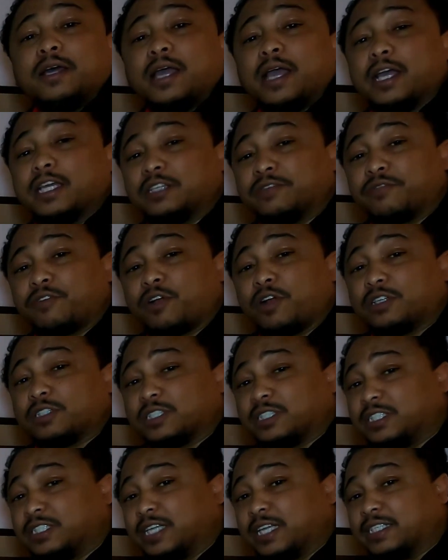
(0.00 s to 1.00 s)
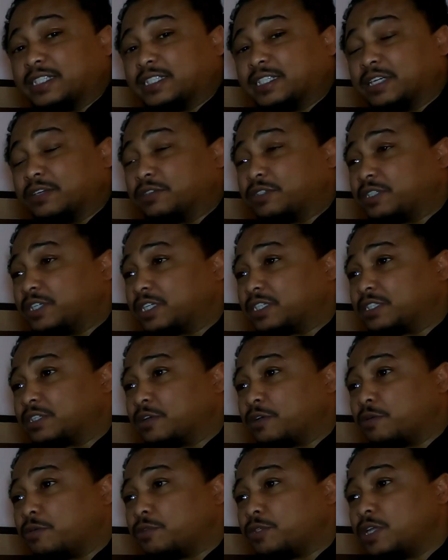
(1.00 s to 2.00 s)
As far as the C8 Z06
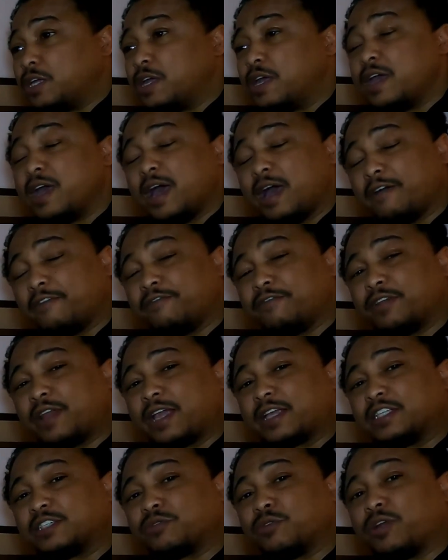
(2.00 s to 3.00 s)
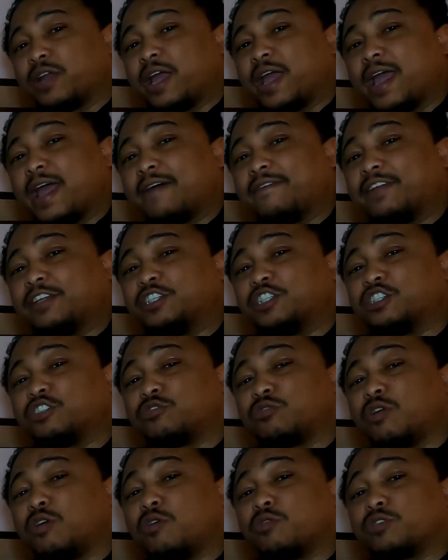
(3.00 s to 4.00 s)
goes, I feel like it's going to have a
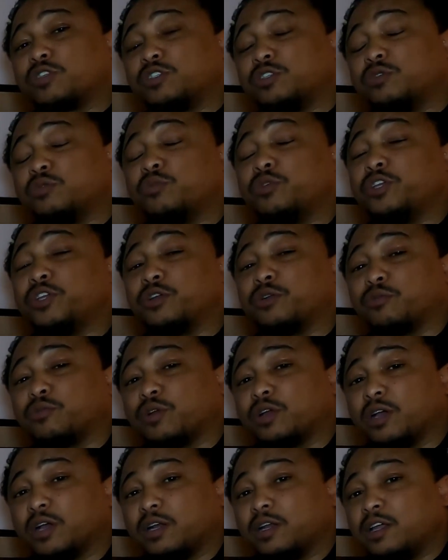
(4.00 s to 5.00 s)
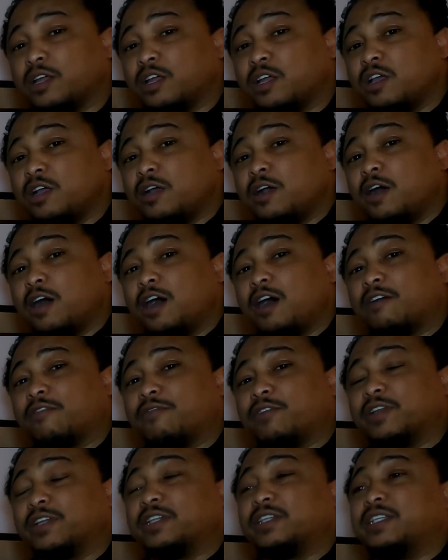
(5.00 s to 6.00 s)
strong 2-year run
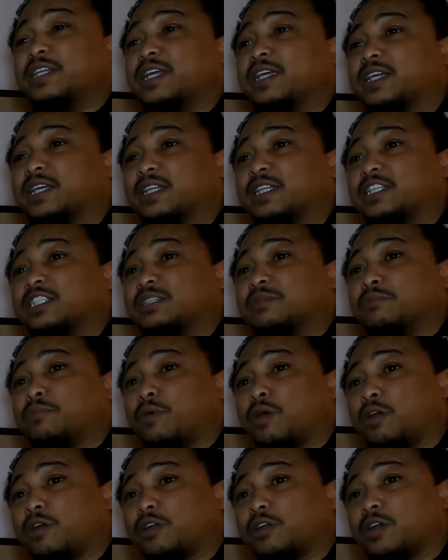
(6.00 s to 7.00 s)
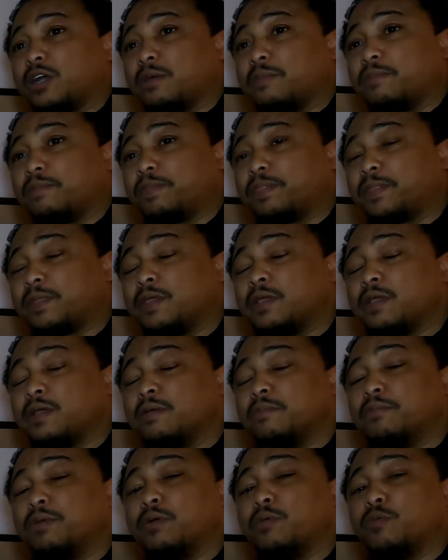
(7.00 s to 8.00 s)
of ridiculous markup.
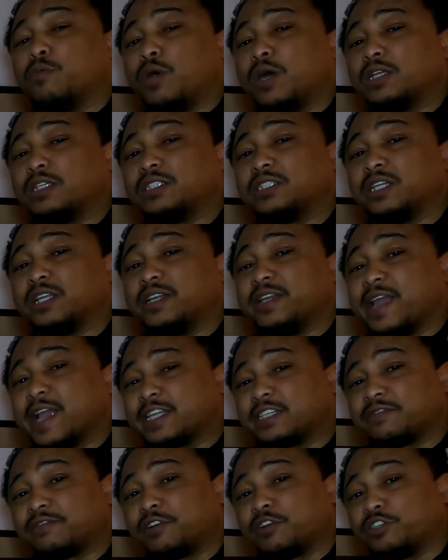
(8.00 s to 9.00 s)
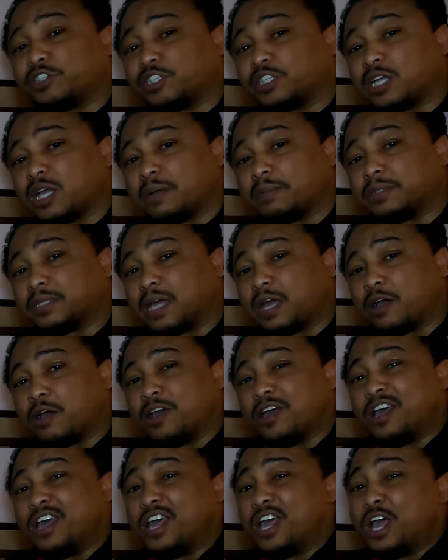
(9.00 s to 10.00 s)
But once the next version comes out,
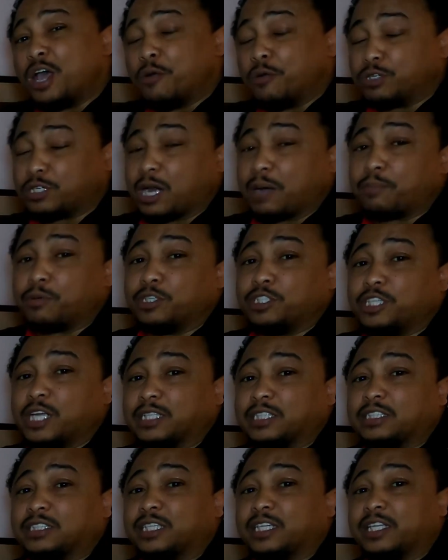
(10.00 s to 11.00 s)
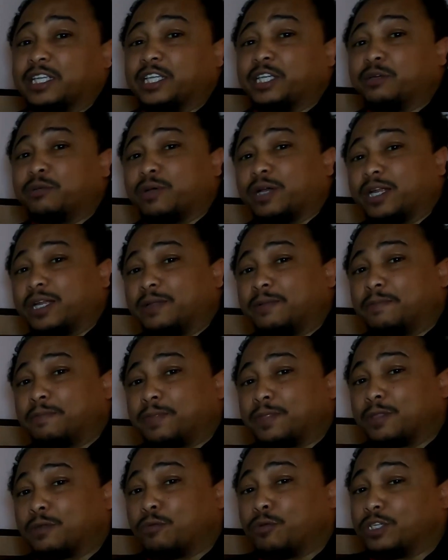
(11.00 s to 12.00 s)
which I project is the E-Ray,
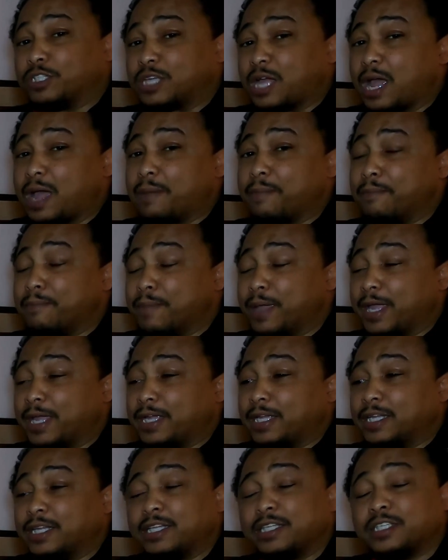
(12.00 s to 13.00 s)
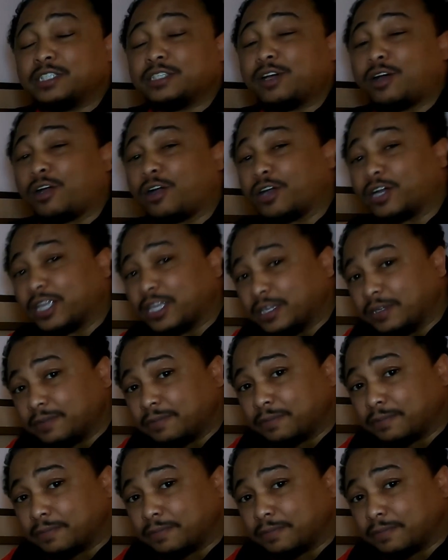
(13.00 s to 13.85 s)
which I may target,